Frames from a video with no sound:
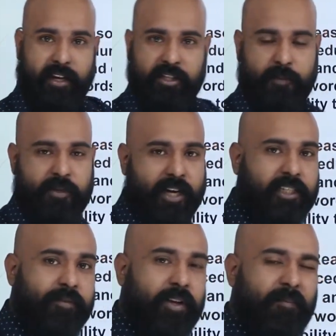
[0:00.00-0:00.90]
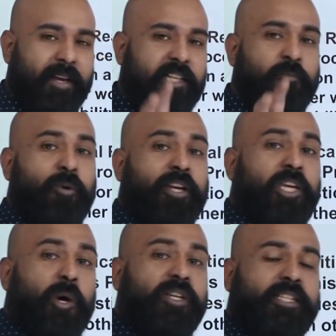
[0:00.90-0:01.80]
Subjectively means putting
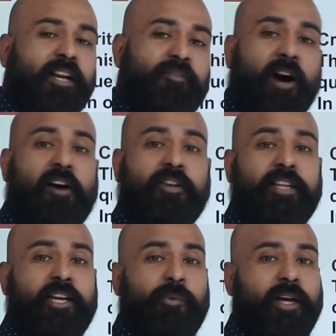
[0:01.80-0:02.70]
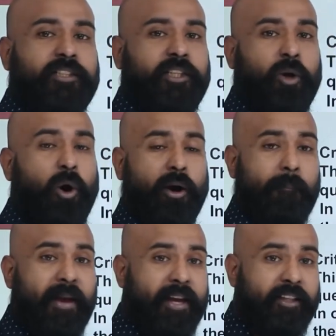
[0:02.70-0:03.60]
yourself out of the equation or
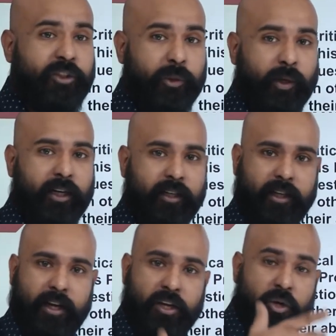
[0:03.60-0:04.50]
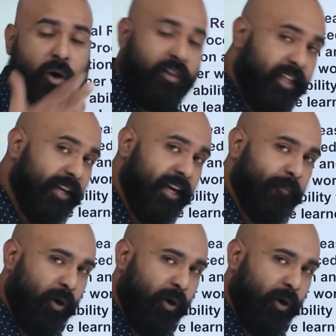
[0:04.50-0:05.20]
making sure your thinking